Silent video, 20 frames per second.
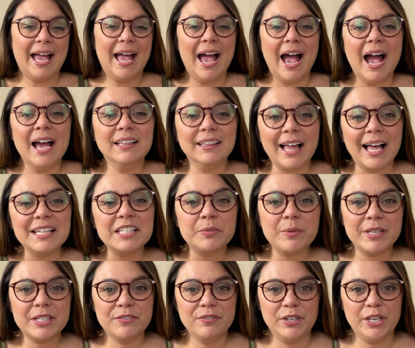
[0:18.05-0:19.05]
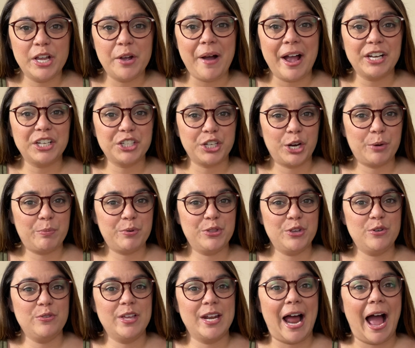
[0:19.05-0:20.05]
In last week's video, I shared with
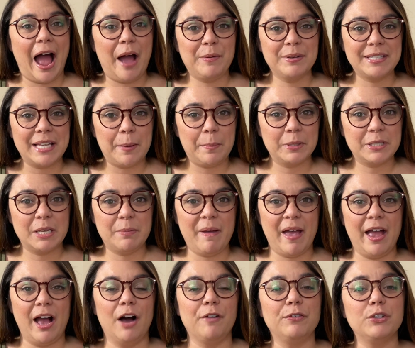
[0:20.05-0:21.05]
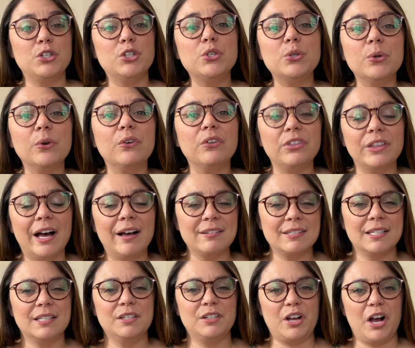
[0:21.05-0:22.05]
you that I was able to pay off
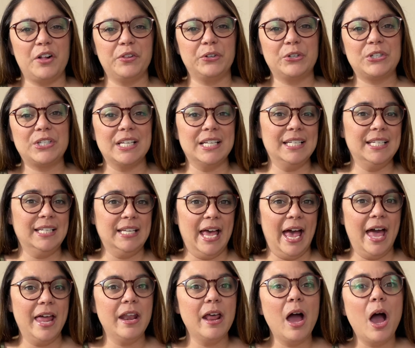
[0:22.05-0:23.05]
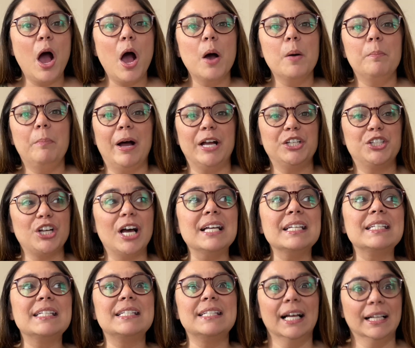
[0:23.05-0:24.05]
$2,000 in debt by
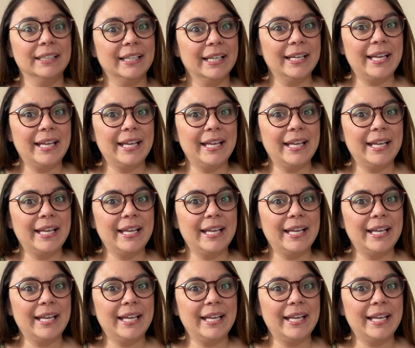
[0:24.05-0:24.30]
just selling